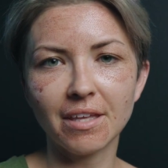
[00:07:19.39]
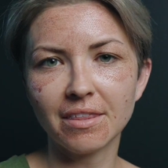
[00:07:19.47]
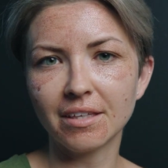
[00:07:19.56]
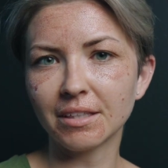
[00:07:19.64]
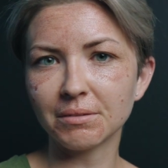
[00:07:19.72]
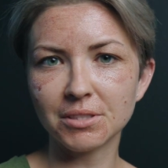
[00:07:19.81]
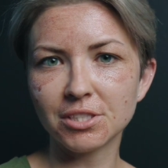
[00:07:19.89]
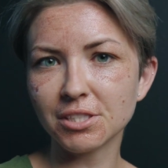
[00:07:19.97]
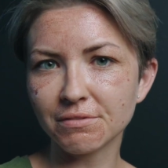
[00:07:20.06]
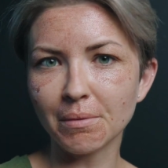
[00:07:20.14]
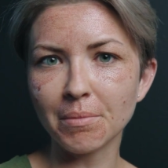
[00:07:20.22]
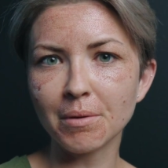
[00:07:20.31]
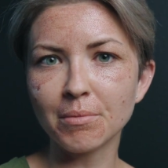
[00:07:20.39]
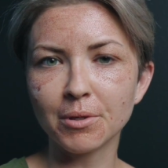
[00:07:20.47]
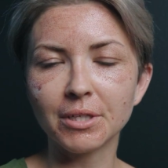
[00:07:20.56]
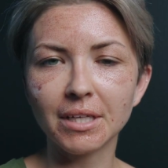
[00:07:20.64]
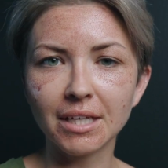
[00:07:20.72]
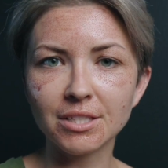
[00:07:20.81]
I think it was just from the
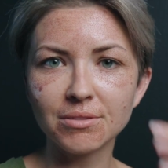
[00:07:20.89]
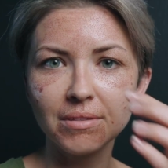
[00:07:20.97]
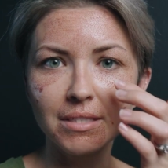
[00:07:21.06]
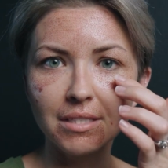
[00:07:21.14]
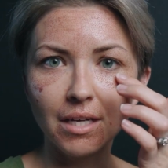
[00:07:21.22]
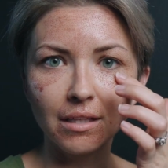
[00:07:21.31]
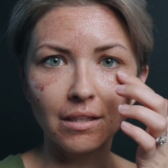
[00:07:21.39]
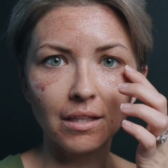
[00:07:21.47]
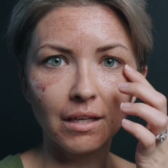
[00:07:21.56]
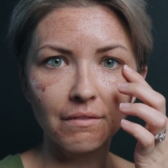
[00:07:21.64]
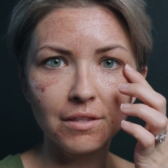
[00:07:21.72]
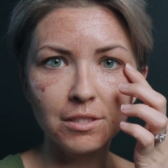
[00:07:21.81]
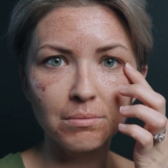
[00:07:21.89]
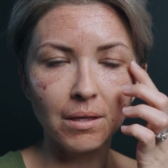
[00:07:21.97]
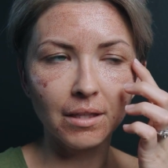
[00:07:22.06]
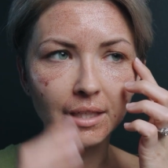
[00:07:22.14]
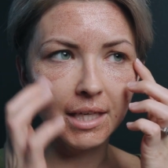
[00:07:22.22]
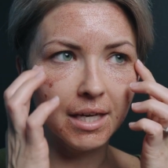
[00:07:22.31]
morning. As you can tell, a lot of the
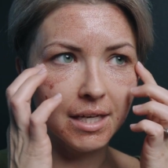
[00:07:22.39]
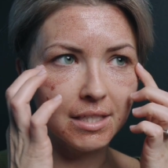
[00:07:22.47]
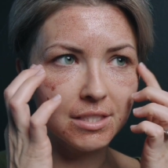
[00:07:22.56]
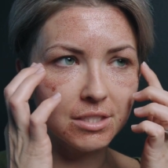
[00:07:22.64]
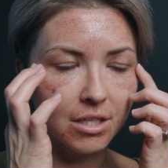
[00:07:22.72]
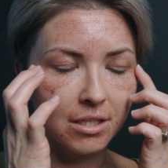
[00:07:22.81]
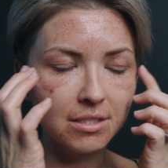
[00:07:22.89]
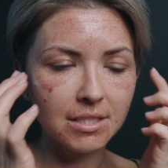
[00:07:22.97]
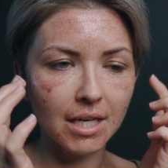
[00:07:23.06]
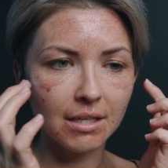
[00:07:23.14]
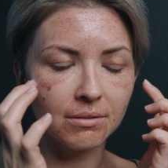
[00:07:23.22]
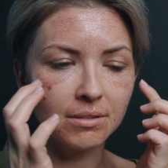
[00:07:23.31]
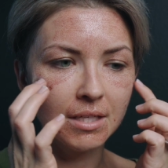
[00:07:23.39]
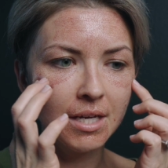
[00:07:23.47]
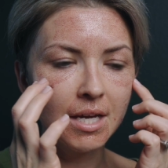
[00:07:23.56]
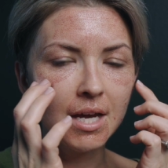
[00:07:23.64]
swelling has gone down.